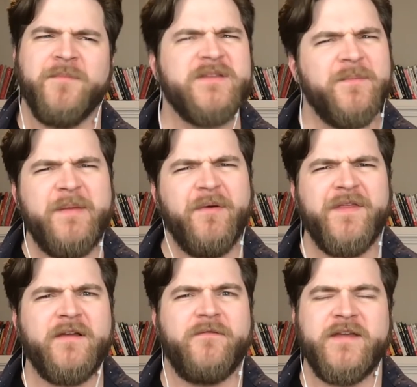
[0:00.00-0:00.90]
Some people
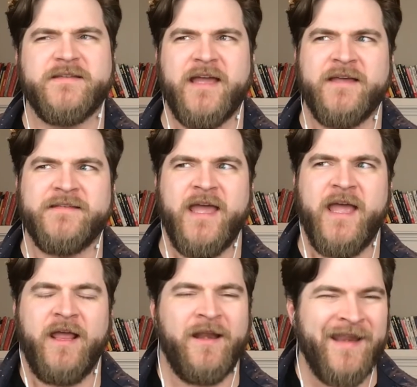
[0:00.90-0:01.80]
think of this as
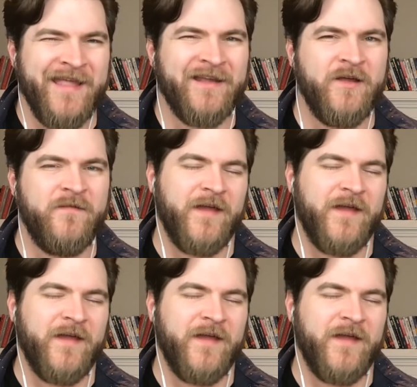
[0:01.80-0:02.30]
a negative,